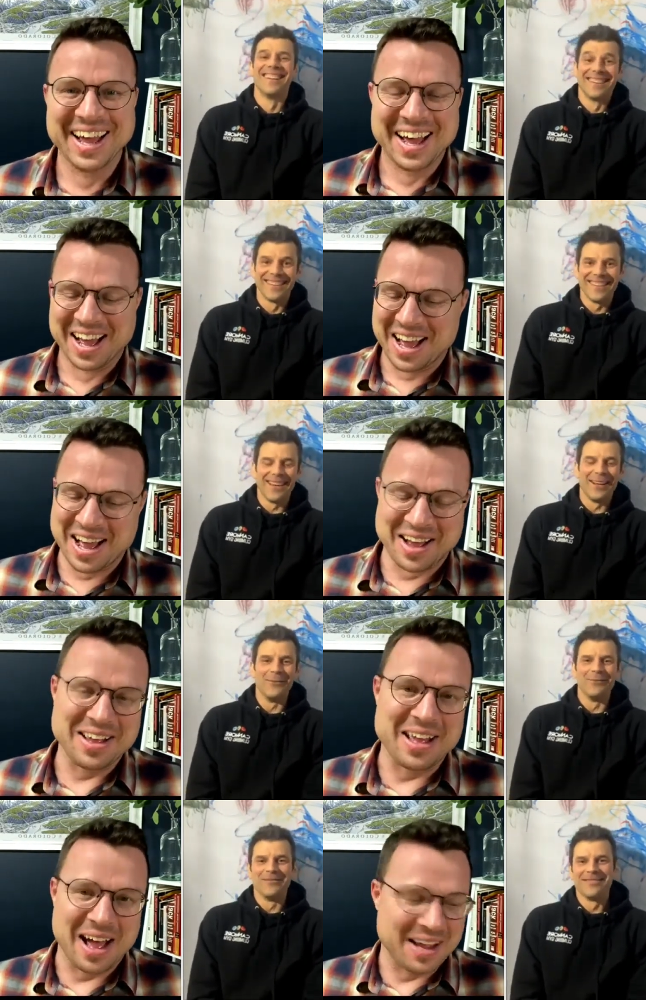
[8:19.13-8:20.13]
Speaker 1: um,
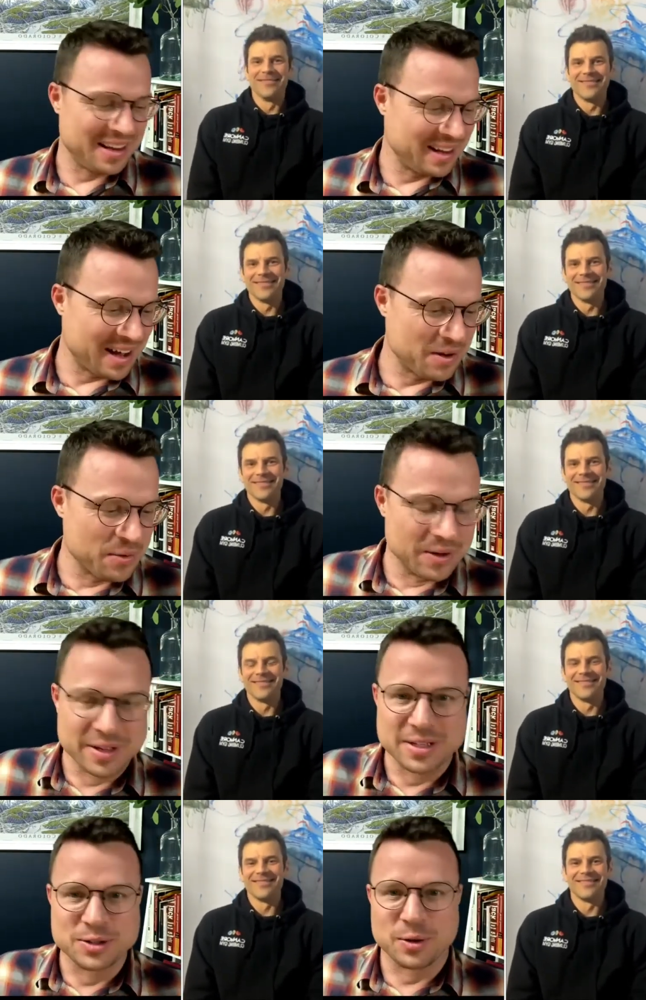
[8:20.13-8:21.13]
I I really
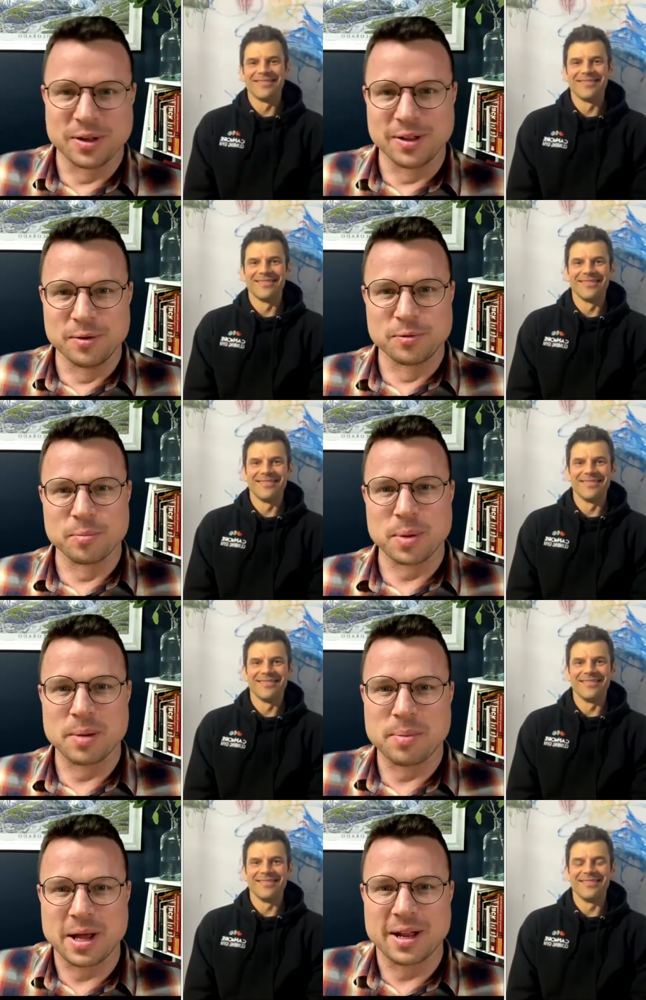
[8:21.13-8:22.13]
enjoy Lou from pen
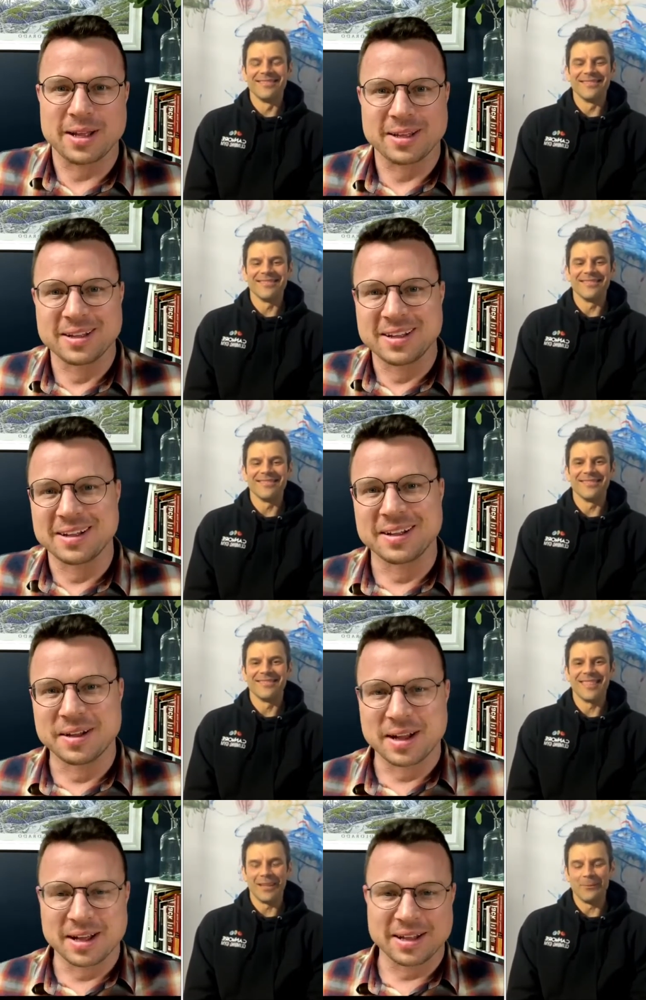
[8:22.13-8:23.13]
painting.
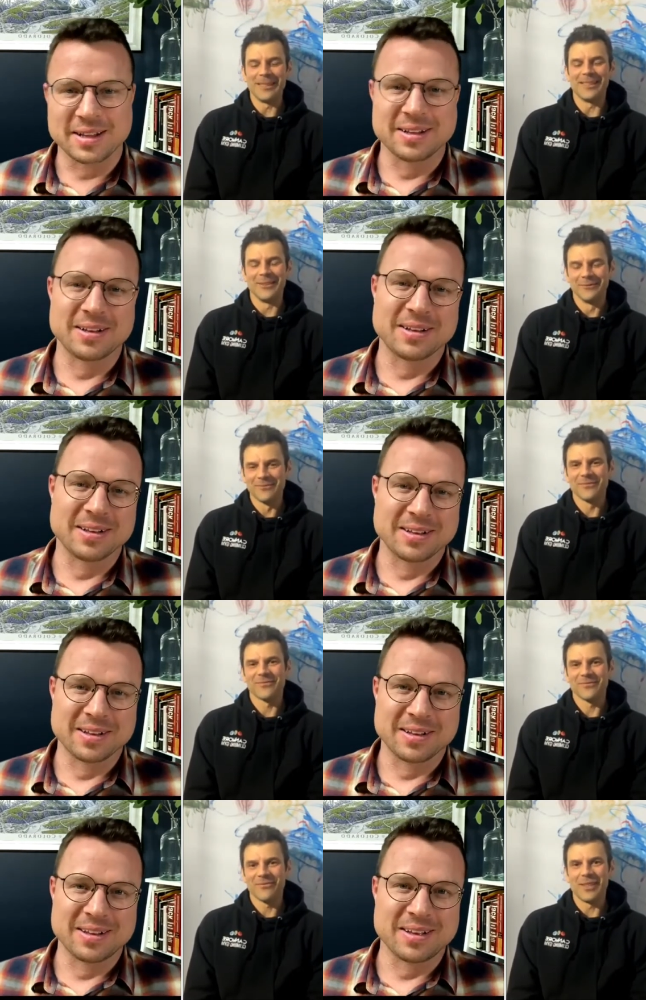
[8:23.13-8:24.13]
Yeah, uh, me too.
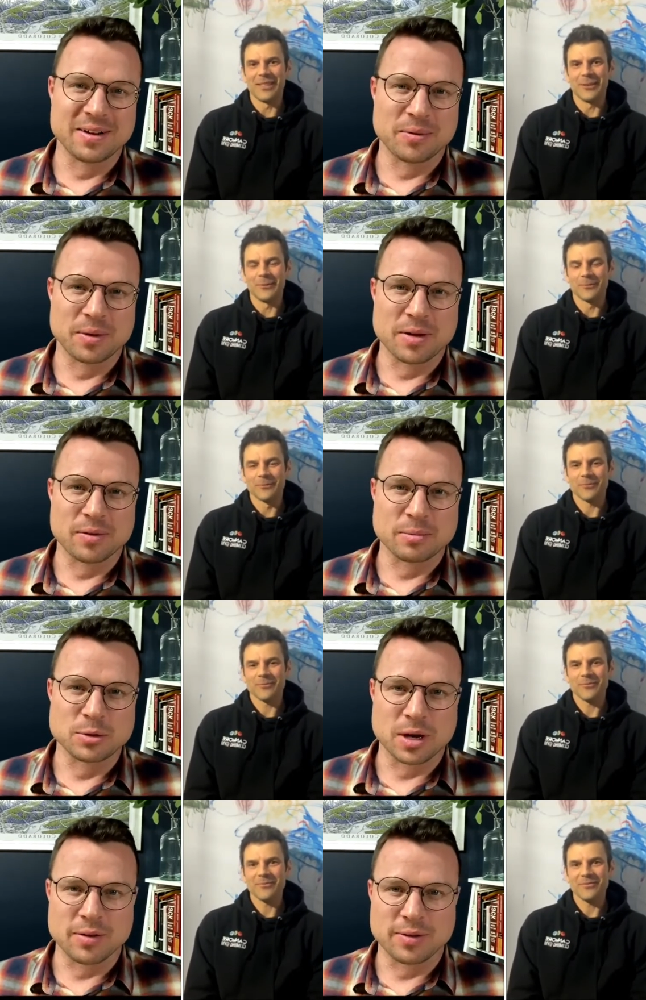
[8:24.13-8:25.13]
you too. know, whenever I'm
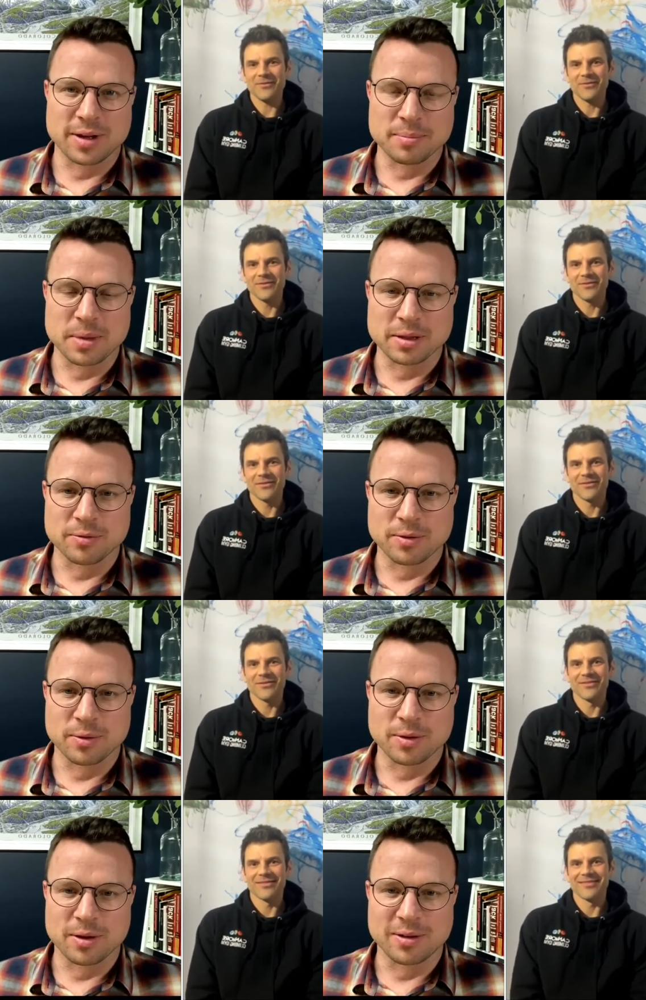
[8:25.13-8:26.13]
driving, I make the phone
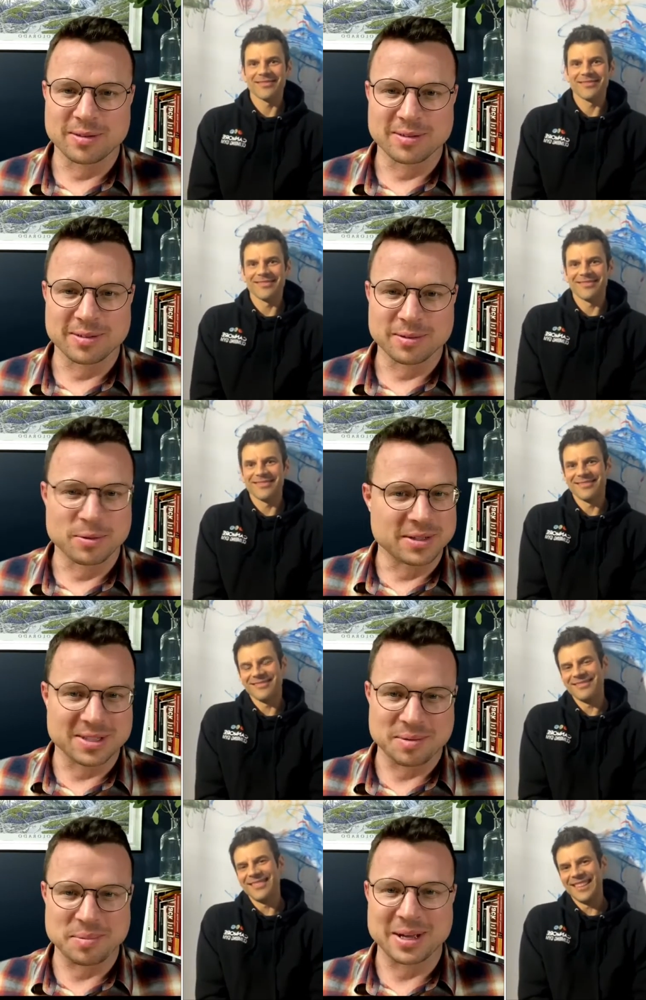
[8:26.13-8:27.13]
call. What's
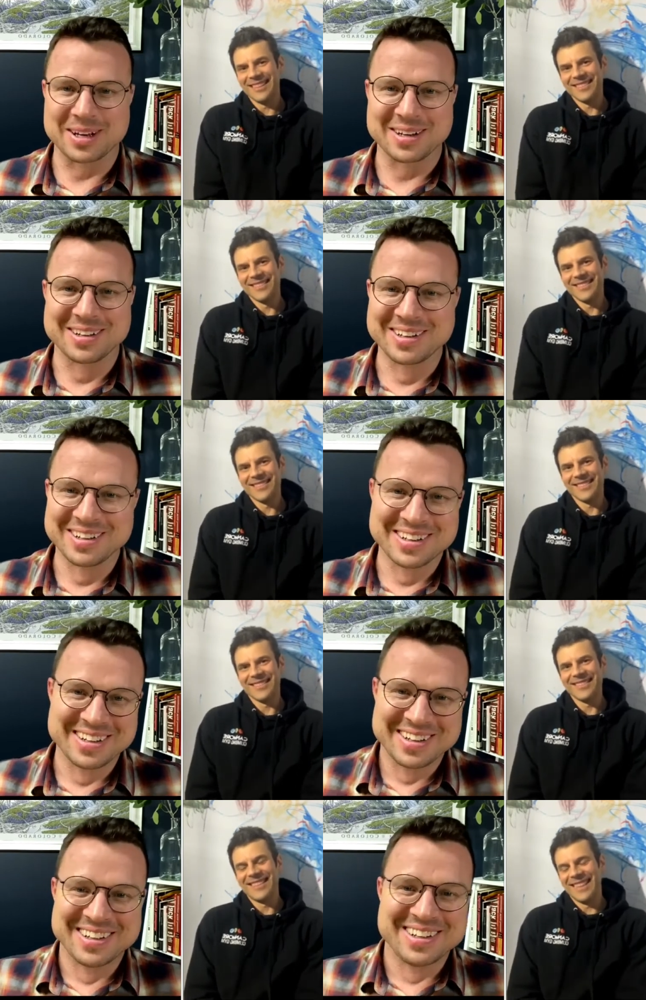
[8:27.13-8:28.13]
up, man?
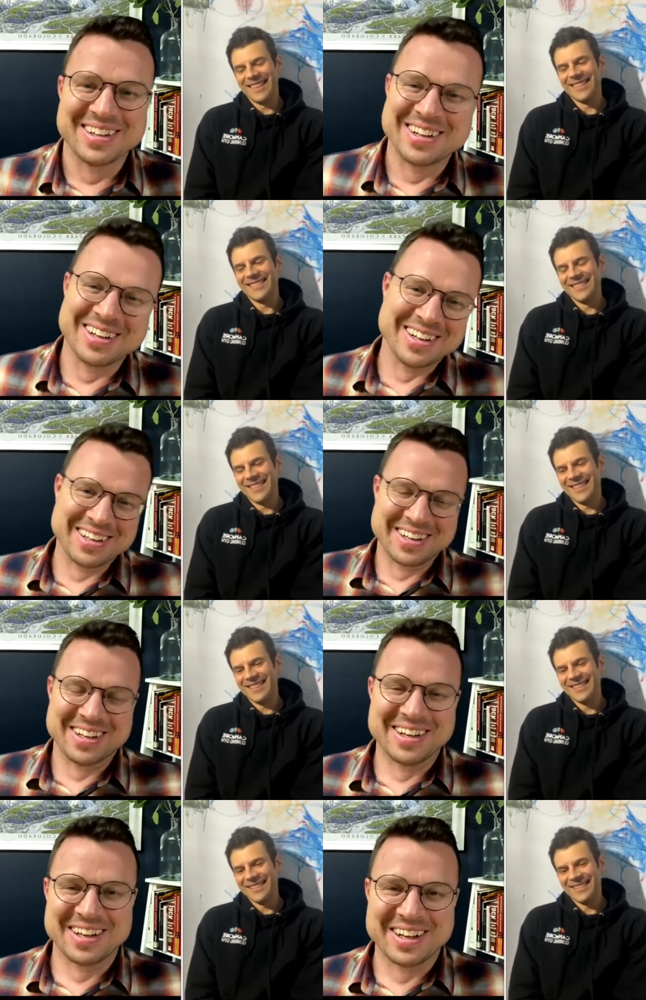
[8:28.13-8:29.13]
Yeah, yeah.
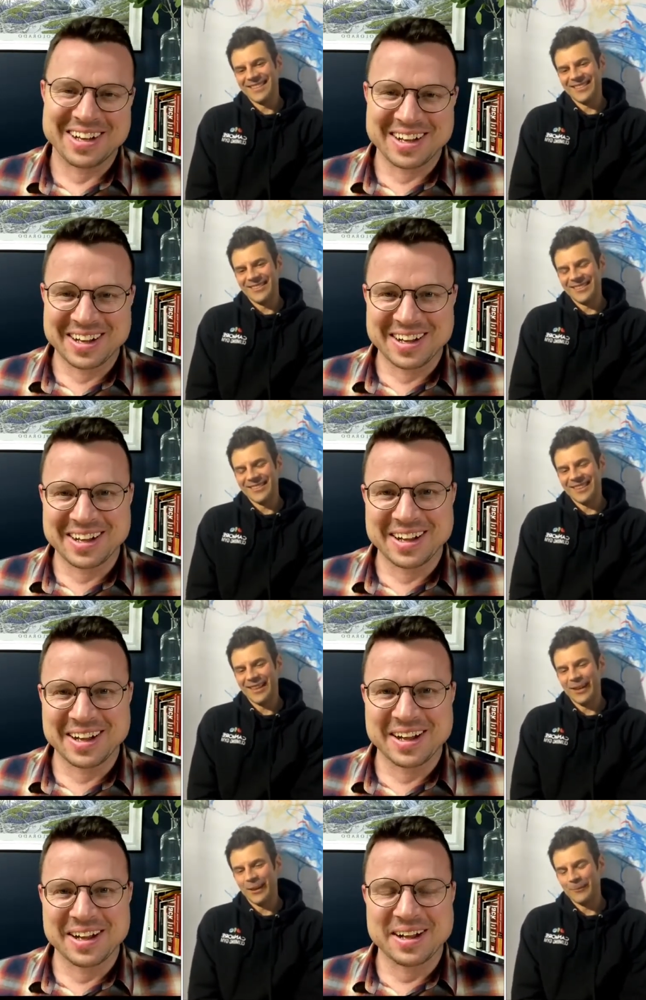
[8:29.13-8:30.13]
So,
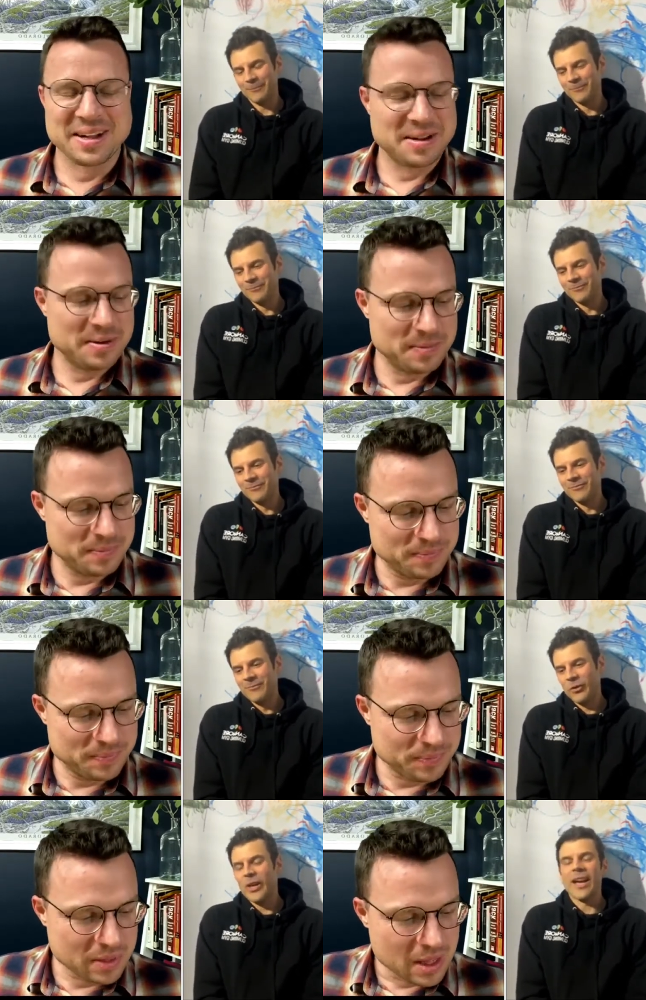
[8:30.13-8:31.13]
um,
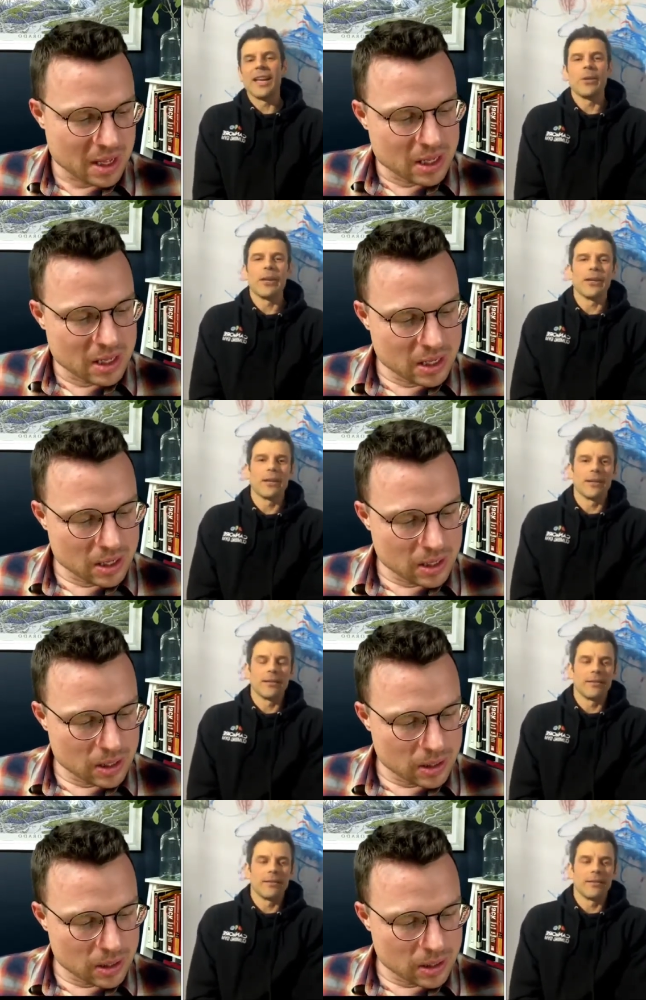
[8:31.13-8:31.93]
Speaker 2: so yeah. Anyway, the